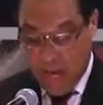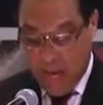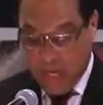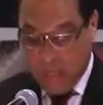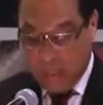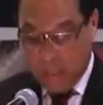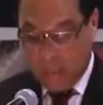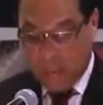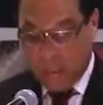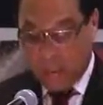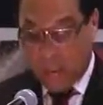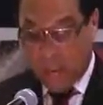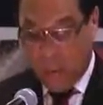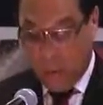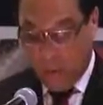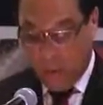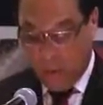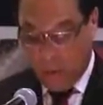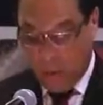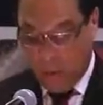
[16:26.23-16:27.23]
and allowing
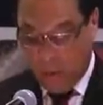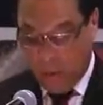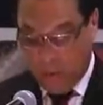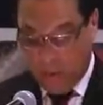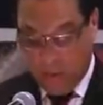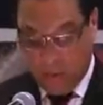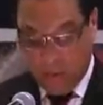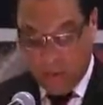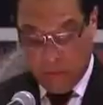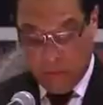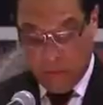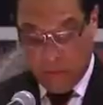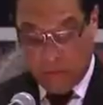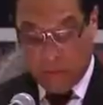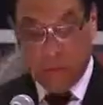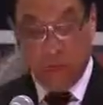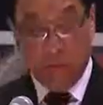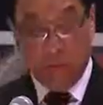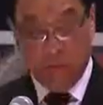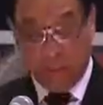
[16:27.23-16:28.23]
all work permit
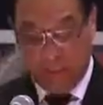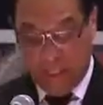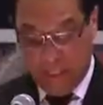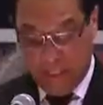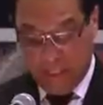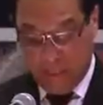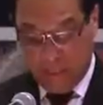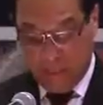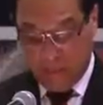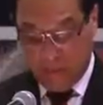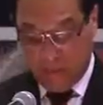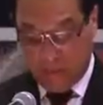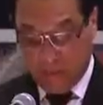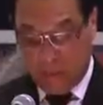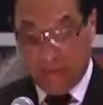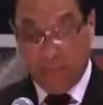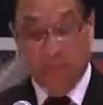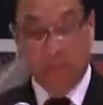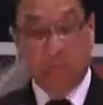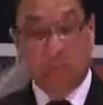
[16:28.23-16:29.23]
holders who reach 8 years to
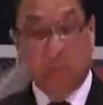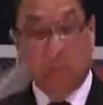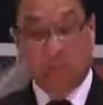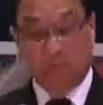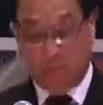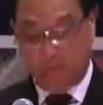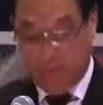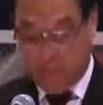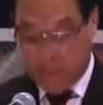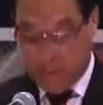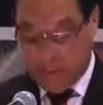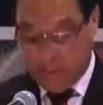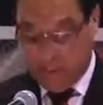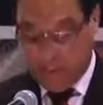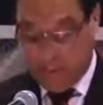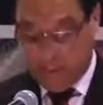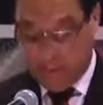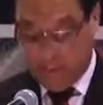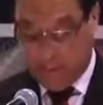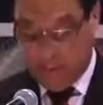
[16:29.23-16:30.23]
apply for permanent
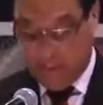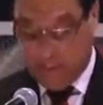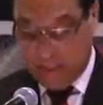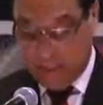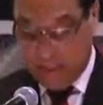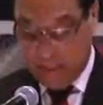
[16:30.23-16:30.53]
residence,